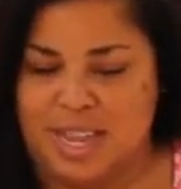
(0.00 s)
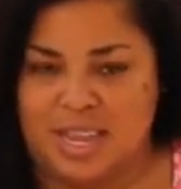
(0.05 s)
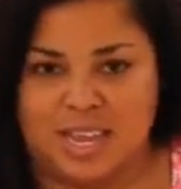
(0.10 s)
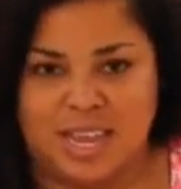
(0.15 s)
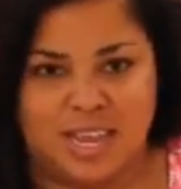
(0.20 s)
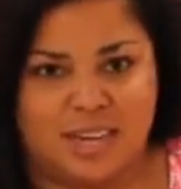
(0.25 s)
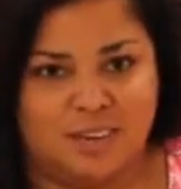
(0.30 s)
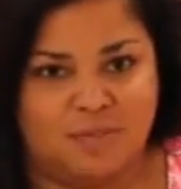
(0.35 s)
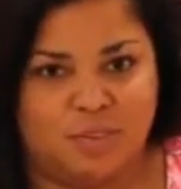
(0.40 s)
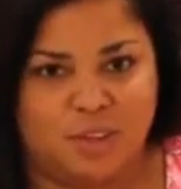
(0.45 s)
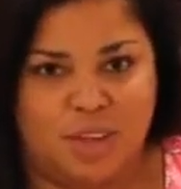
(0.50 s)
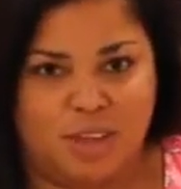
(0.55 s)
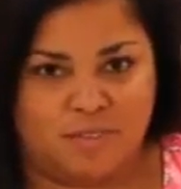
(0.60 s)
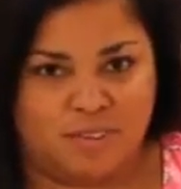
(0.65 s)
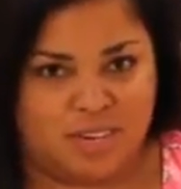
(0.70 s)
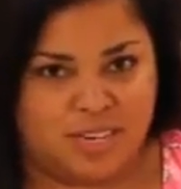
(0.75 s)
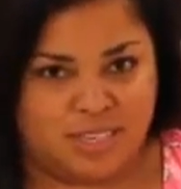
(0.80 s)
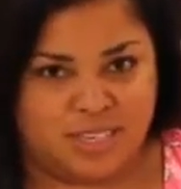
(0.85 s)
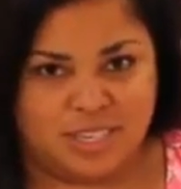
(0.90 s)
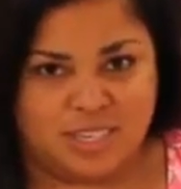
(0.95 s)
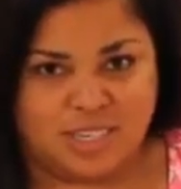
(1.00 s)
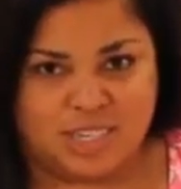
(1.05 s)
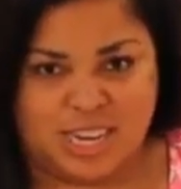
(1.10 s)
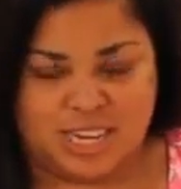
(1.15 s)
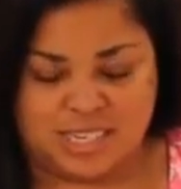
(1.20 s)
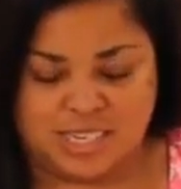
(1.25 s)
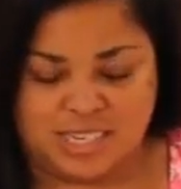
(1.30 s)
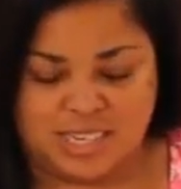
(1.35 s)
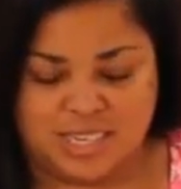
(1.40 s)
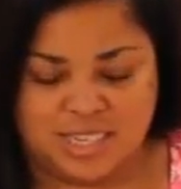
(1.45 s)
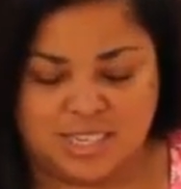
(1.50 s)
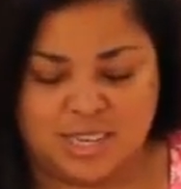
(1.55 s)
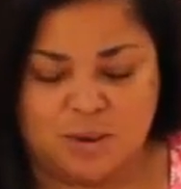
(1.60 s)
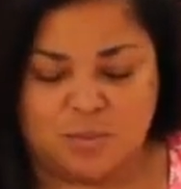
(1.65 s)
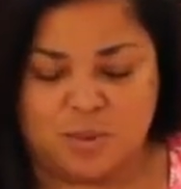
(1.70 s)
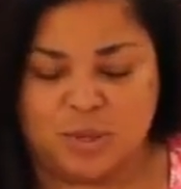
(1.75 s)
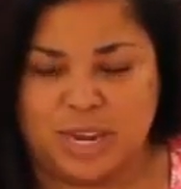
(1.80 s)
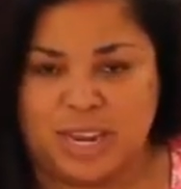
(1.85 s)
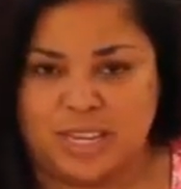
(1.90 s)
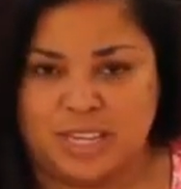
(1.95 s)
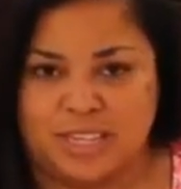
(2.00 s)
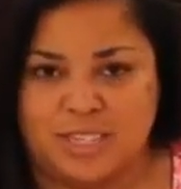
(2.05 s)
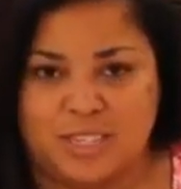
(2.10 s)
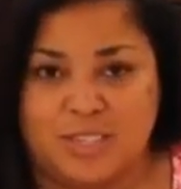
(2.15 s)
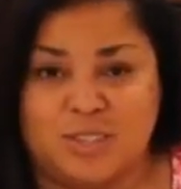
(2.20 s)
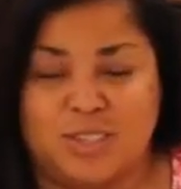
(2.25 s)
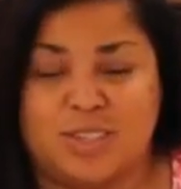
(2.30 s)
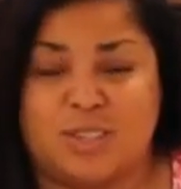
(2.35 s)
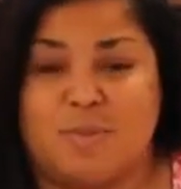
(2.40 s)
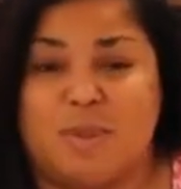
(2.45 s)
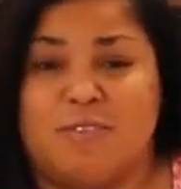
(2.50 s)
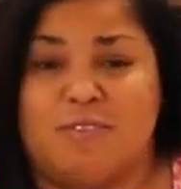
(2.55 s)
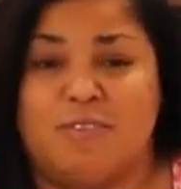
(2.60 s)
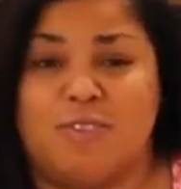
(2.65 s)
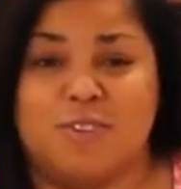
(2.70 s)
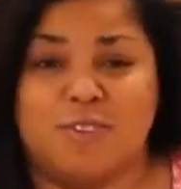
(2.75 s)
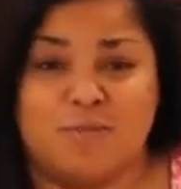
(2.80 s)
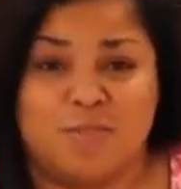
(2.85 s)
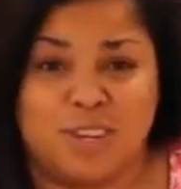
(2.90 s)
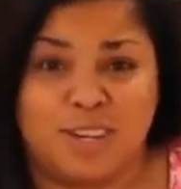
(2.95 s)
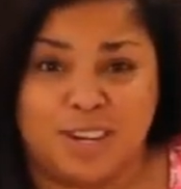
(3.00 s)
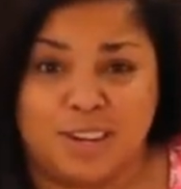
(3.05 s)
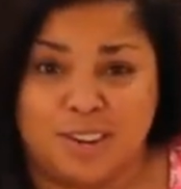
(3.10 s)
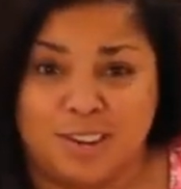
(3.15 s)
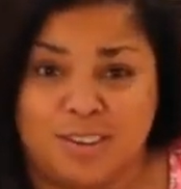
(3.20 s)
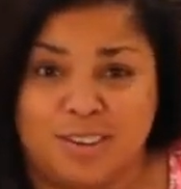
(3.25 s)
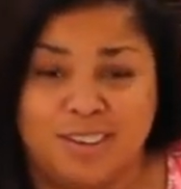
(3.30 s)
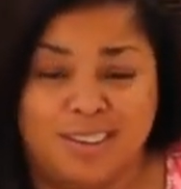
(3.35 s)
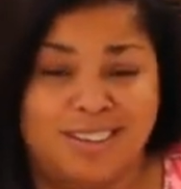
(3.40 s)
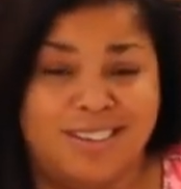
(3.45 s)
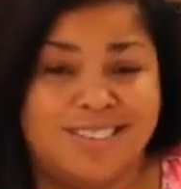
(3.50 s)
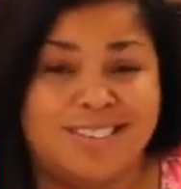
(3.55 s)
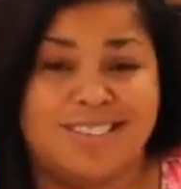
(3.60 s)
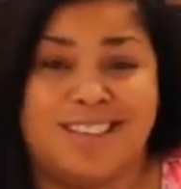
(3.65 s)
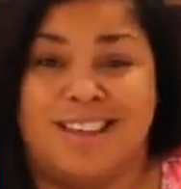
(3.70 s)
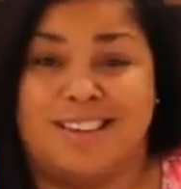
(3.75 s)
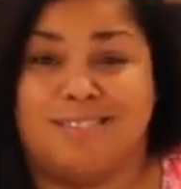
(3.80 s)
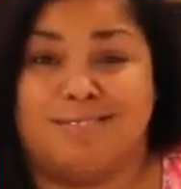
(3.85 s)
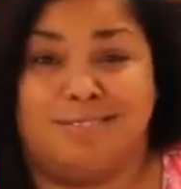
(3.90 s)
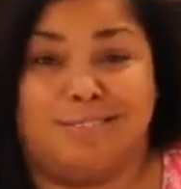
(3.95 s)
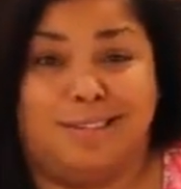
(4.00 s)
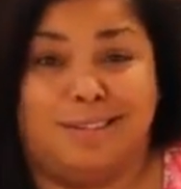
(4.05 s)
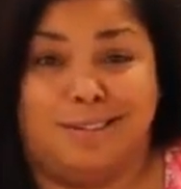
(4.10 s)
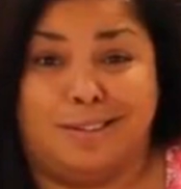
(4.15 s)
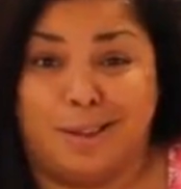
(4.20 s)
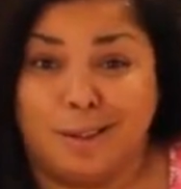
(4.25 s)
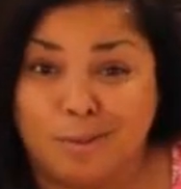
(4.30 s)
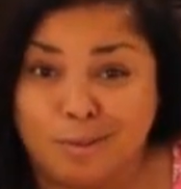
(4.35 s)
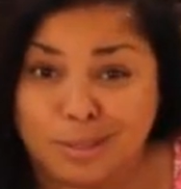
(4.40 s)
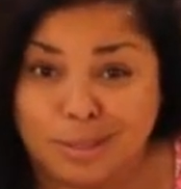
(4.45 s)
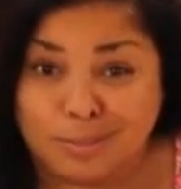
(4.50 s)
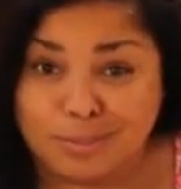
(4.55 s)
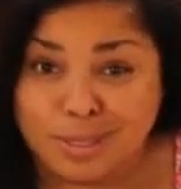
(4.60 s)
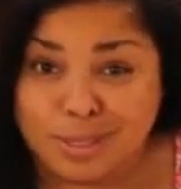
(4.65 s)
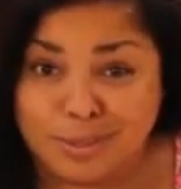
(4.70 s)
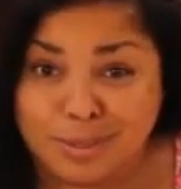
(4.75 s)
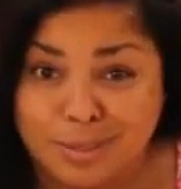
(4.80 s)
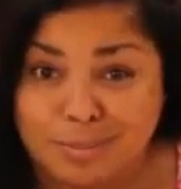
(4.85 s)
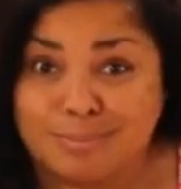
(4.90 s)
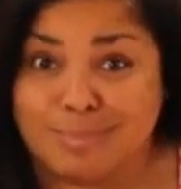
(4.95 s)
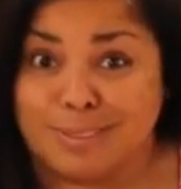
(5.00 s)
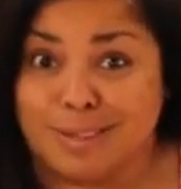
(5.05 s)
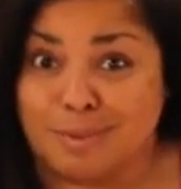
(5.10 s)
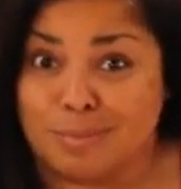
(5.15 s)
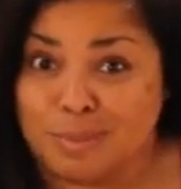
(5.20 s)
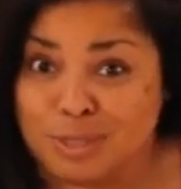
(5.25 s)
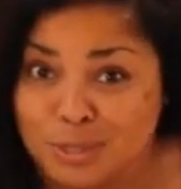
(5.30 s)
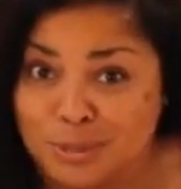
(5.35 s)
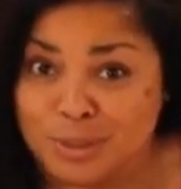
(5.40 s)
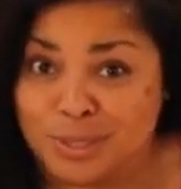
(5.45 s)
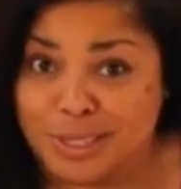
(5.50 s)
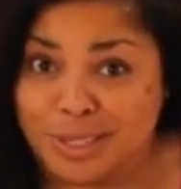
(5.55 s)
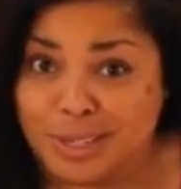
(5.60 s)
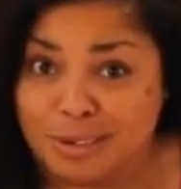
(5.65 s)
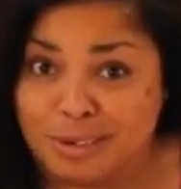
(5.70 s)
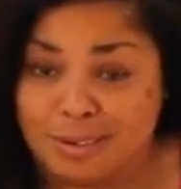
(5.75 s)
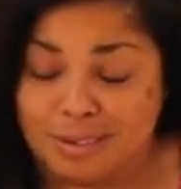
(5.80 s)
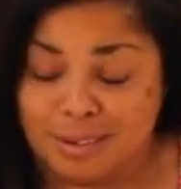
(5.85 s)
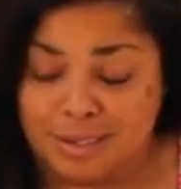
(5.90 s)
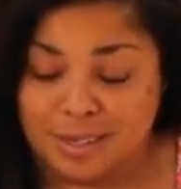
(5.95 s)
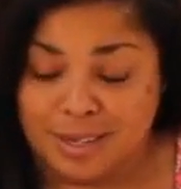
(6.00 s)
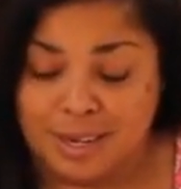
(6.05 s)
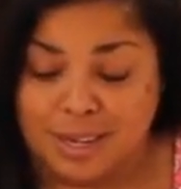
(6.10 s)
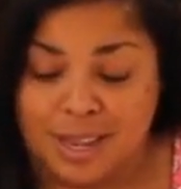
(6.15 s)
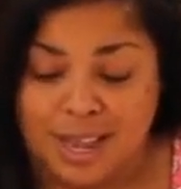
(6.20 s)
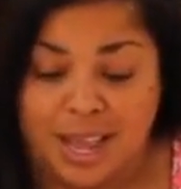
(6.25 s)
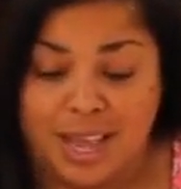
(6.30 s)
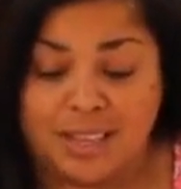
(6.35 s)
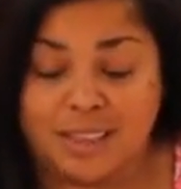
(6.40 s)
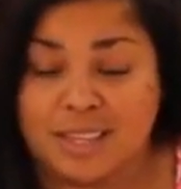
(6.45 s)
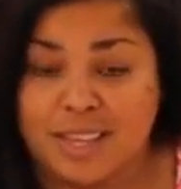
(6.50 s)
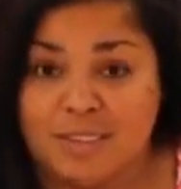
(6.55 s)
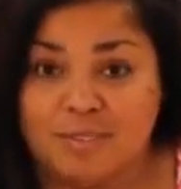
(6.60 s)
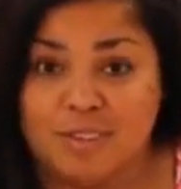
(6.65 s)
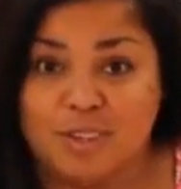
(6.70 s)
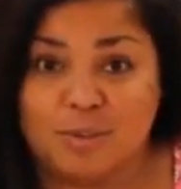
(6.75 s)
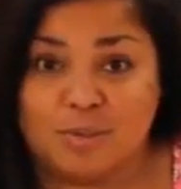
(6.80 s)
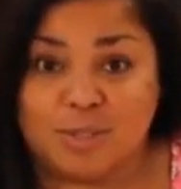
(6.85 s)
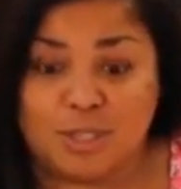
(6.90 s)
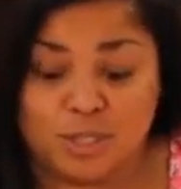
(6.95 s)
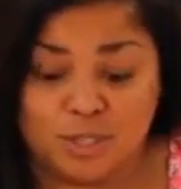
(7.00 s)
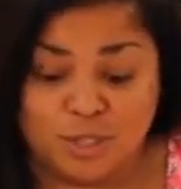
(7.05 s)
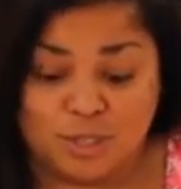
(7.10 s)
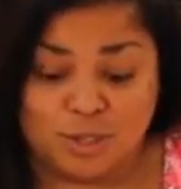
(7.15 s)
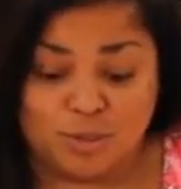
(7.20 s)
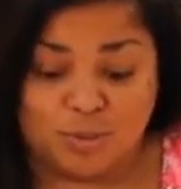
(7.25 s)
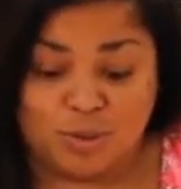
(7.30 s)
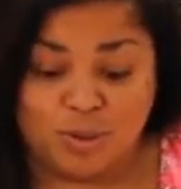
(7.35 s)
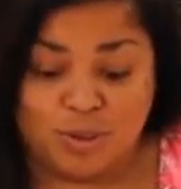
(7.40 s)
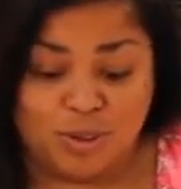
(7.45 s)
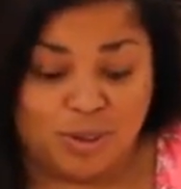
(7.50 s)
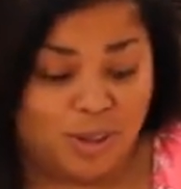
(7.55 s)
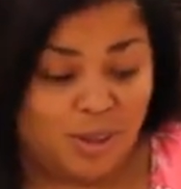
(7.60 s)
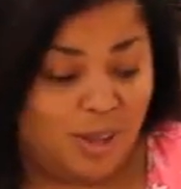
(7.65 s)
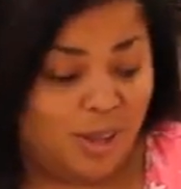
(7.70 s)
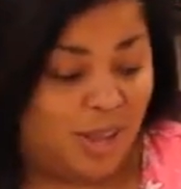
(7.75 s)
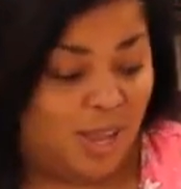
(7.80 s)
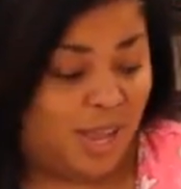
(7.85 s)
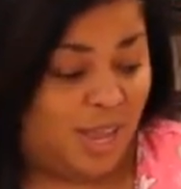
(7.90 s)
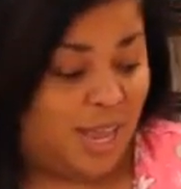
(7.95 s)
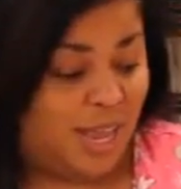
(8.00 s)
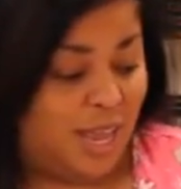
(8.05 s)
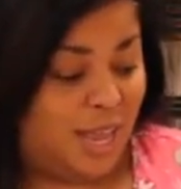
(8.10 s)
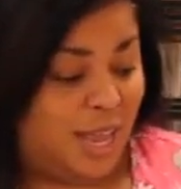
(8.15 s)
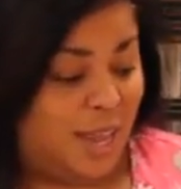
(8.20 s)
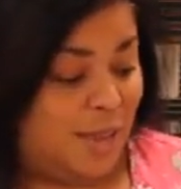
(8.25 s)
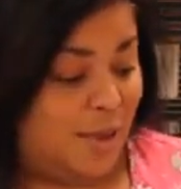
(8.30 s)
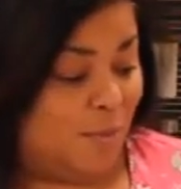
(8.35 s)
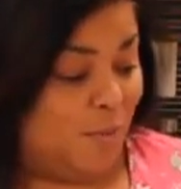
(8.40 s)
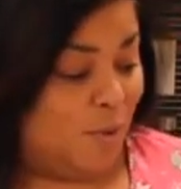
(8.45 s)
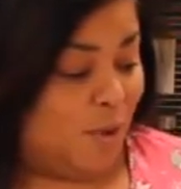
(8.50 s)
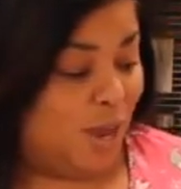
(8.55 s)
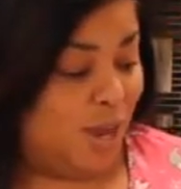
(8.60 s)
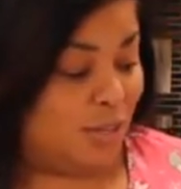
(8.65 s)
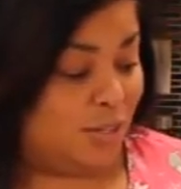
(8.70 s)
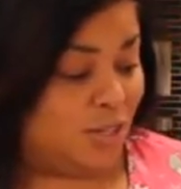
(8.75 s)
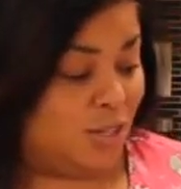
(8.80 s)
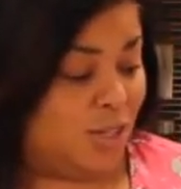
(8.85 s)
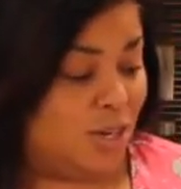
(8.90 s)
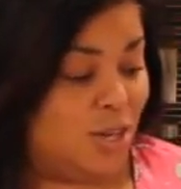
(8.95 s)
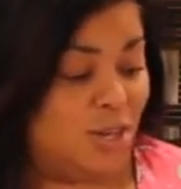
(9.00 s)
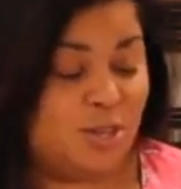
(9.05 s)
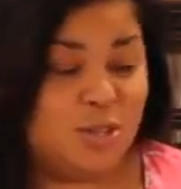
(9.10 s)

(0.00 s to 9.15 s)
Again, if you have any suggestions on what I could do, this is my first video, so I don't really know what I'm doing, but I'm doing it. I love YouTube. I watch